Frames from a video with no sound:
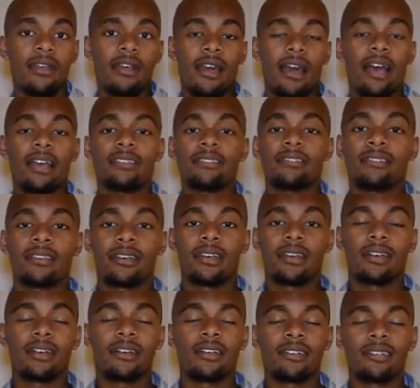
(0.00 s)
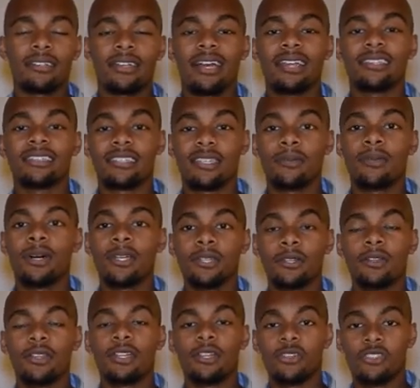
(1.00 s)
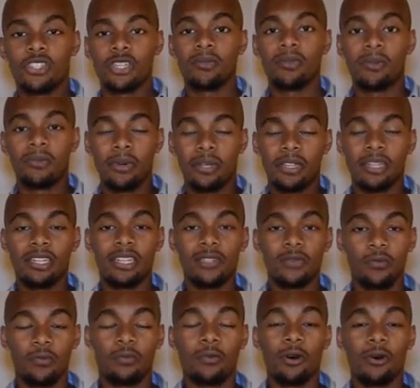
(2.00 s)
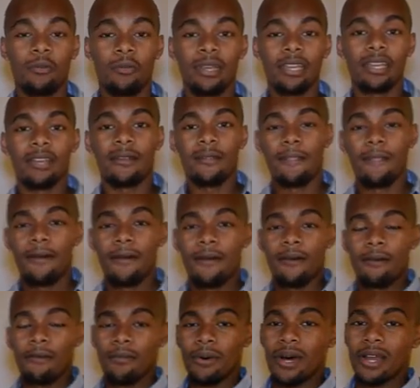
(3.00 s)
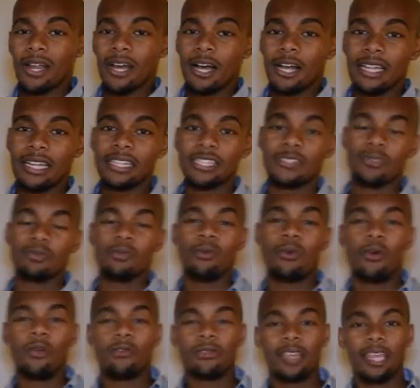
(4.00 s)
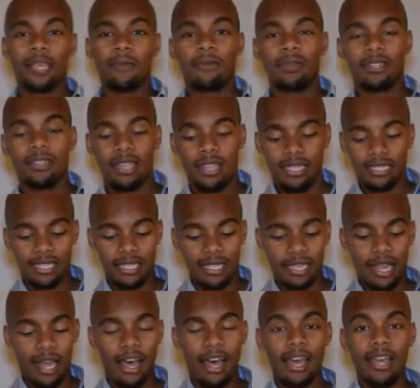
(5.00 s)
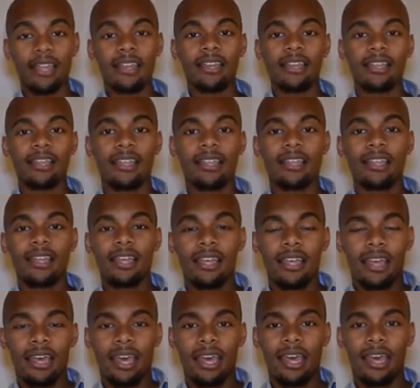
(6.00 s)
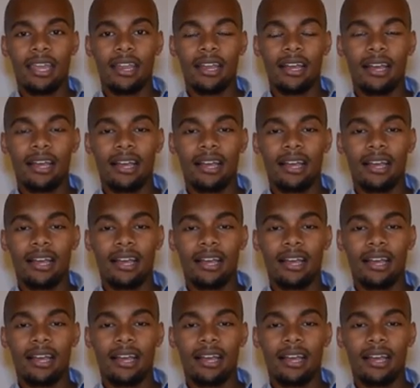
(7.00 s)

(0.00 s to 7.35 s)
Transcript: as some other leadership abilities will be, but it's more of keeping things in line and